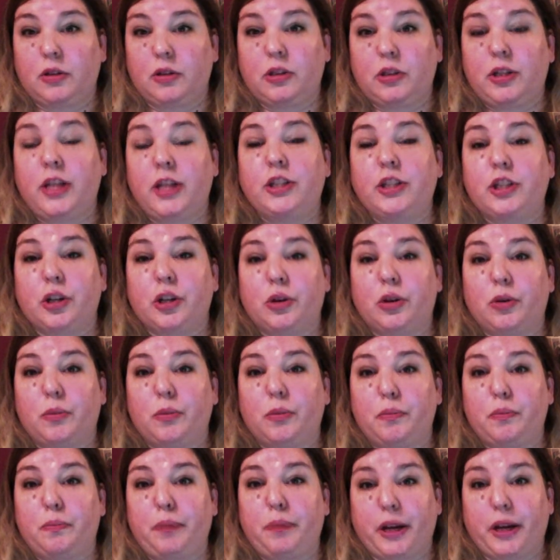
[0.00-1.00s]

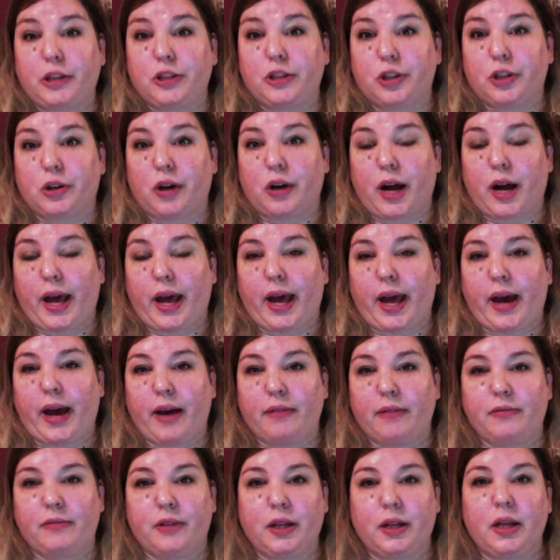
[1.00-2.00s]
digital picture I
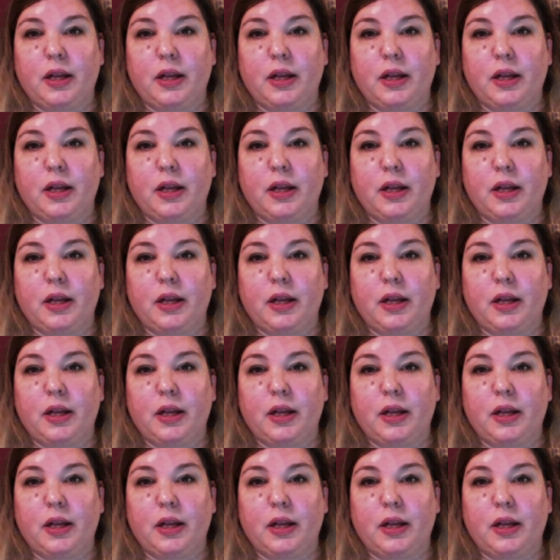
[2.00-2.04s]
have.